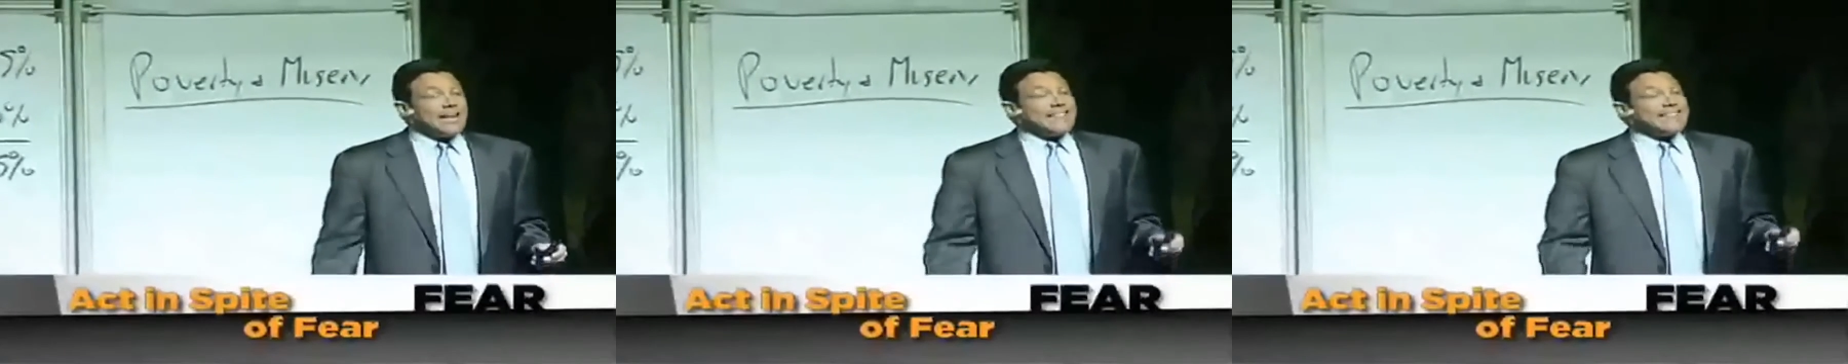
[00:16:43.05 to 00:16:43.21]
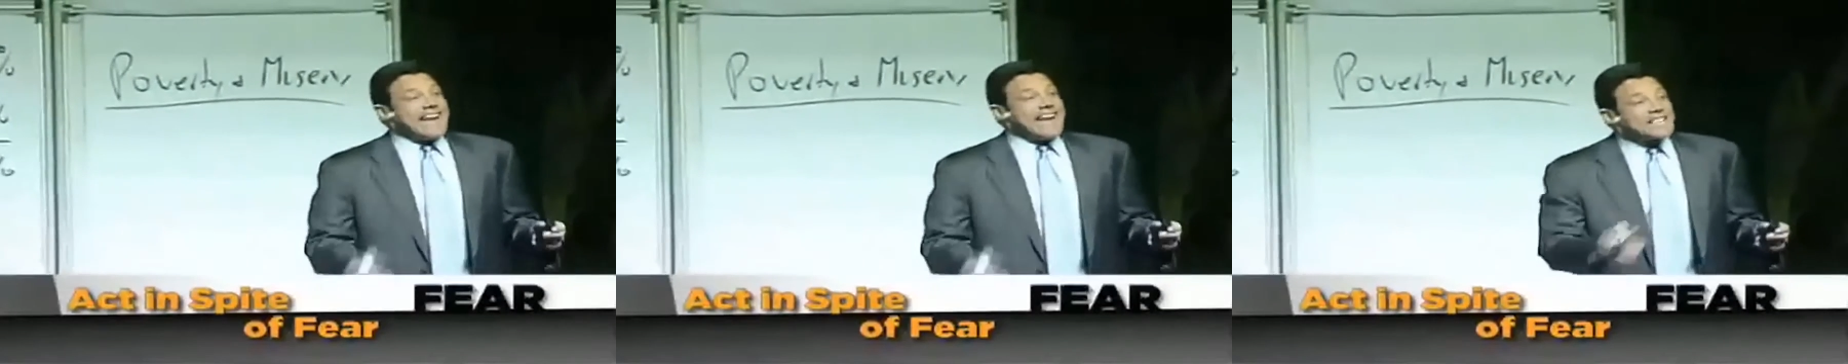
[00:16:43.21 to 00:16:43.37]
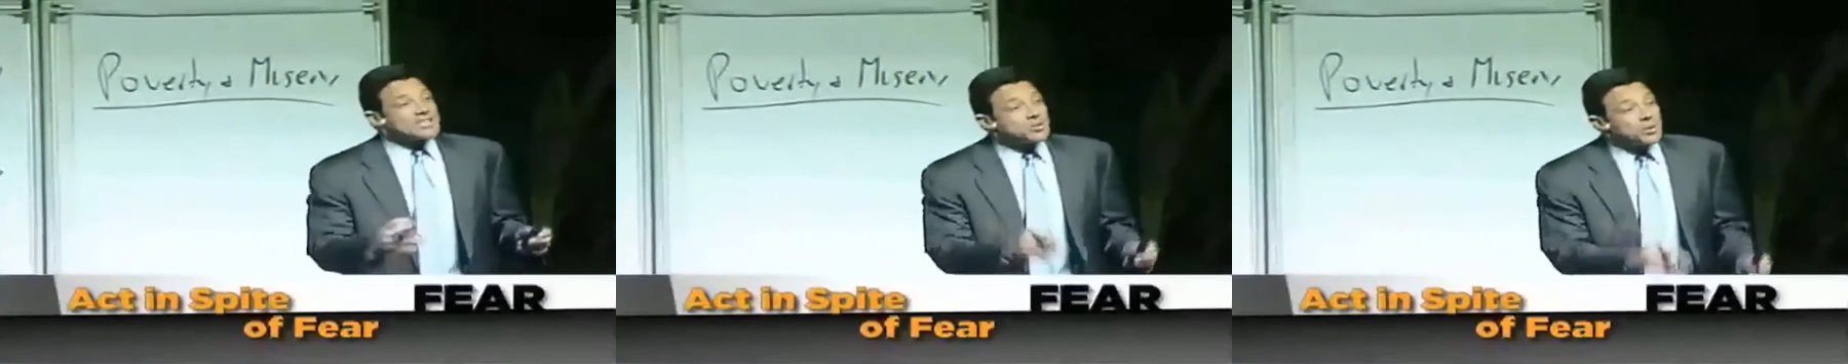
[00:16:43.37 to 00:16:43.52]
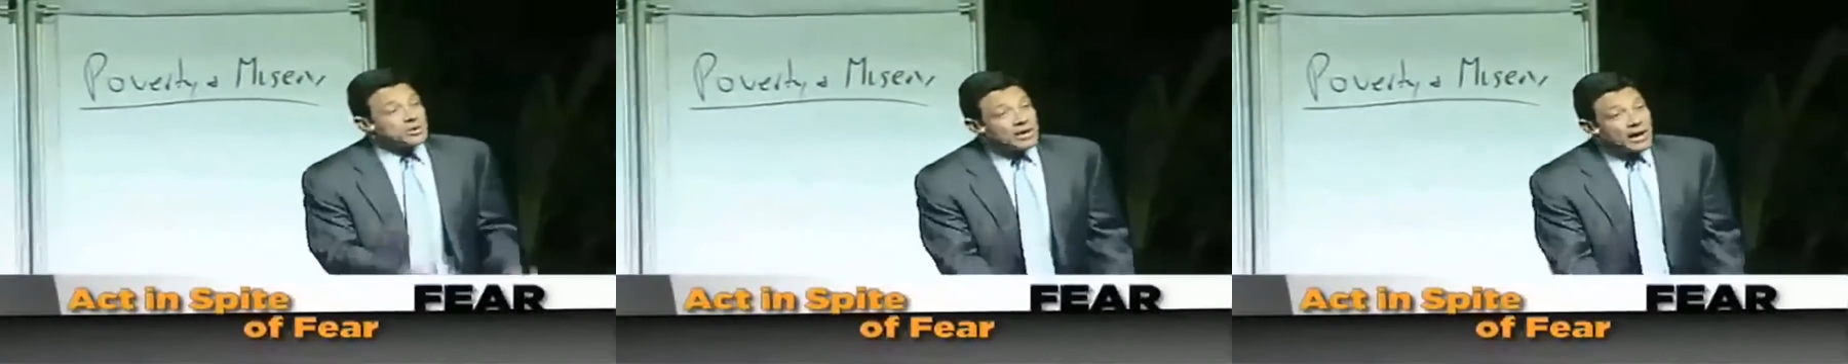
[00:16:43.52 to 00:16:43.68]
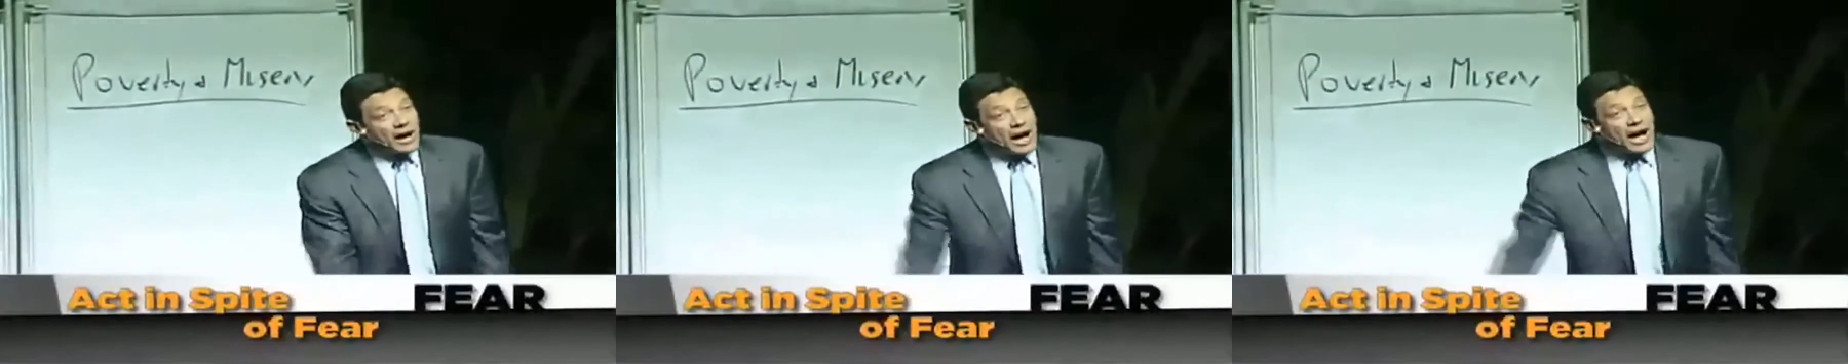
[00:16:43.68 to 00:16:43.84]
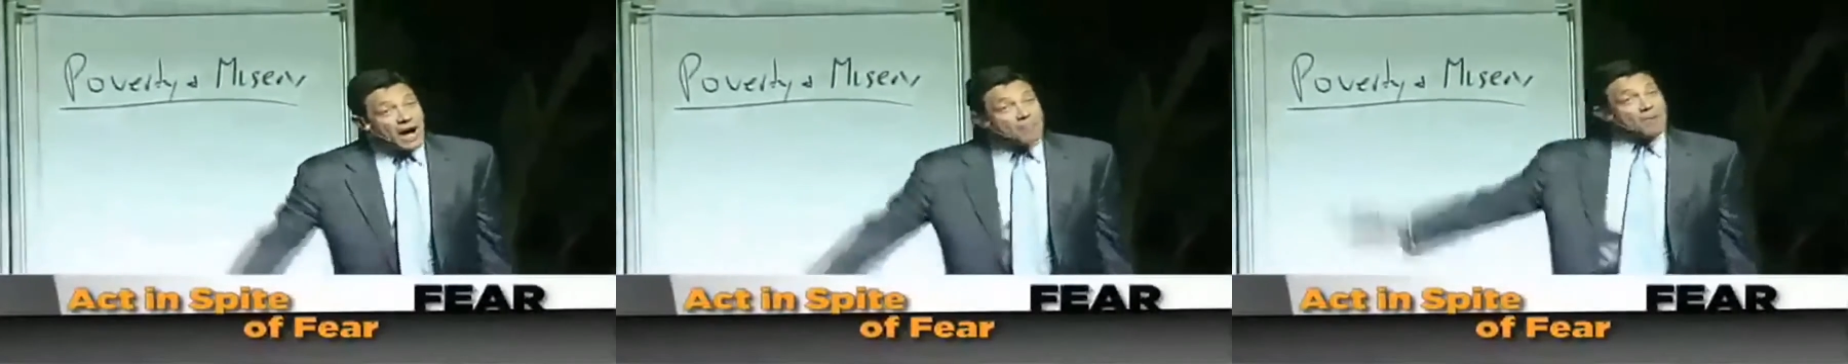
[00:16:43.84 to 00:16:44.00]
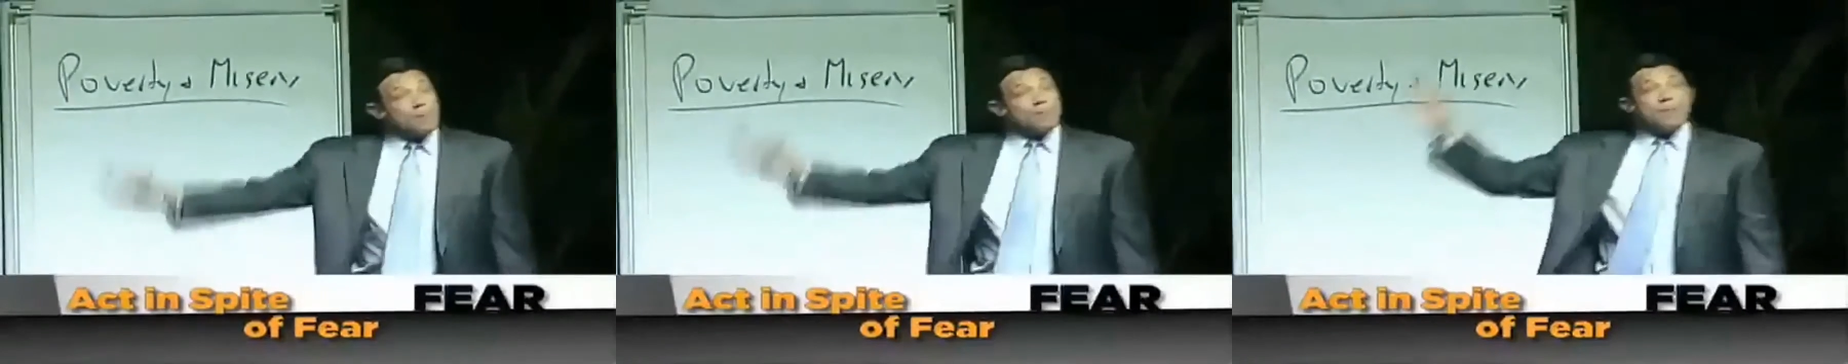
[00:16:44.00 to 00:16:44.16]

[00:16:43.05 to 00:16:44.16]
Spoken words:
That's what I'm a